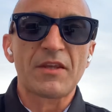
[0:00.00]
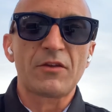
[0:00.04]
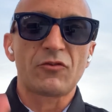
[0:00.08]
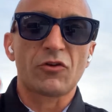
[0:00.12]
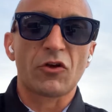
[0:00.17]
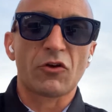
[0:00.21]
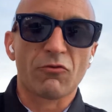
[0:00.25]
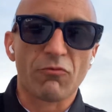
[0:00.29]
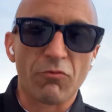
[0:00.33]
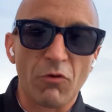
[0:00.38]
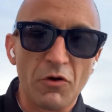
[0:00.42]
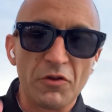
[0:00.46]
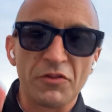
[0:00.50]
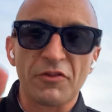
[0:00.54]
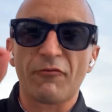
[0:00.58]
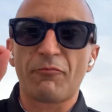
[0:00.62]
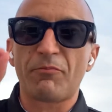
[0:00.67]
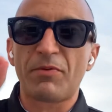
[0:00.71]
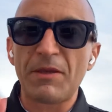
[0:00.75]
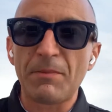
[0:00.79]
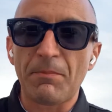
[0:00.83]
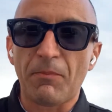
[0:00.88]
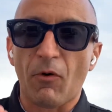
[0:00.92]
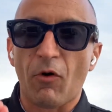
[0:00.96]
the growth of
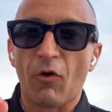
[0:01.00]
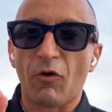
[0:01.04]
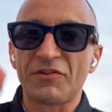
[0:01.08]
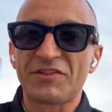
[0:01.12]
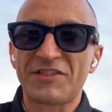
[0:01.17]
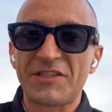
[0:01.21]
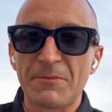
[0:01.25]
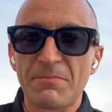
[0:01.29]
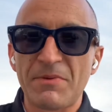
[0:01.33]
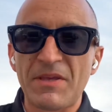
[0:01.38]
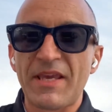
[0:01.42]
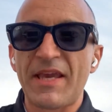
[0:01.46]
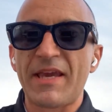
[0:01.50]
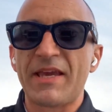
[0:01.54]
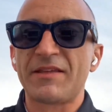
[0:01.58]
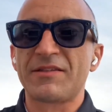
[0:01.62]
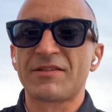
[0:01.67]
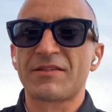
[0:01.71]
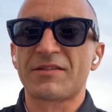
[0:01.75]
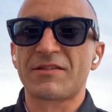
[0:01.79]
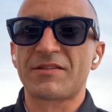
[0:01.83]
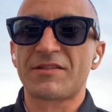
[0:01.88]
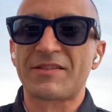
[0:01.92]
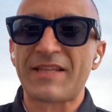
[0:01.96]
people, DBAs,
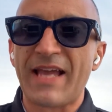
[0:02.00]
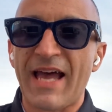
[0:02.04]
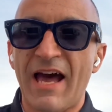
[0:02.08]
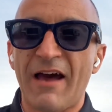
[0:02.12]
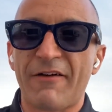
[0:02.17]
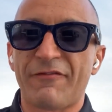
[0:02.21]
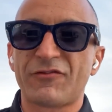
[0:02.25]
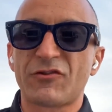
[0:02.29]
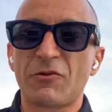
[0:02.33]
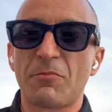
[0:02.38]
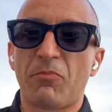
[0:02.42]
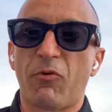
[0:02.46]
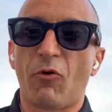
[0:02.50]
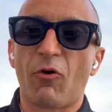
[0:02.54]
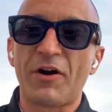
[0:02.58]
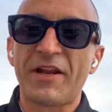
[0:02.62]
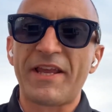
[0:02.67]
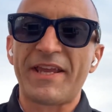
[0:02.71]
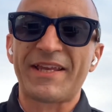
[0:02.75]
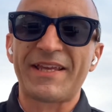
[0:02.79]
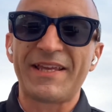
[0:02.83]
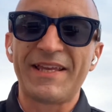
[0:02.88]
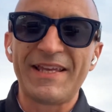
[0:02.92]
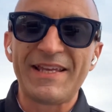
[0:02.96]
staff
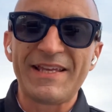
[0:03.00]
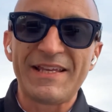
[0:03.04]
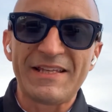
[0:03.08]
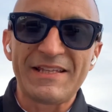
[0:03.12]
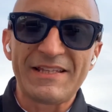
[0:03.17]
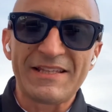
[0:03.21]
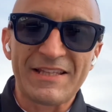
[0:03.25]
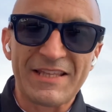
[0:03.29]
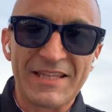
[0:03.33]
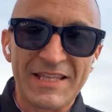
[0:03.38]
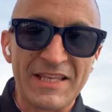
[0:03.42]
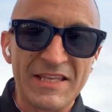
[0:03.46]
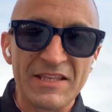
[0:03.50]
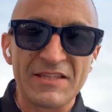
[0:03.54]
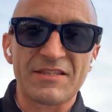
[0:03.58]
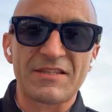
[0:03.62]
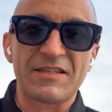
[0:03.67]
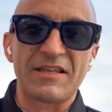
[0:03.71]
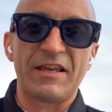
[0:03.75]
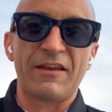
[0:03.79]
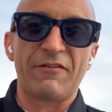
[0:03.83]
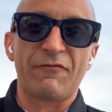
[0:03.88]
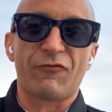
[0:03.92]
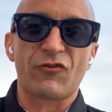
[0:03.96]
supporting these
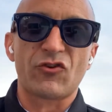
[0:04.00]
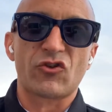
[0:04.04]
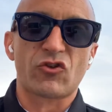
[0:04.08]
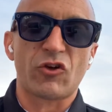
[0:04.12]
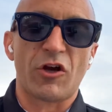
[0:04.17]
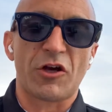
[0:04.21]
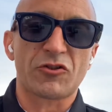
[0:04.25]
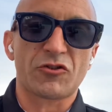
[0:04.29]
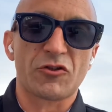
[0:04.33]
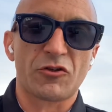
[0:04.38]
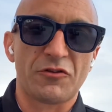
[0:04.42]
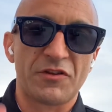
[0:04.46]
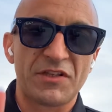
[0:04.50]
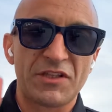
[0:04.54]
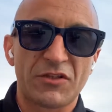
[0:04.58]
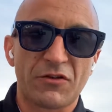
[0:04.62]
infrastructure and these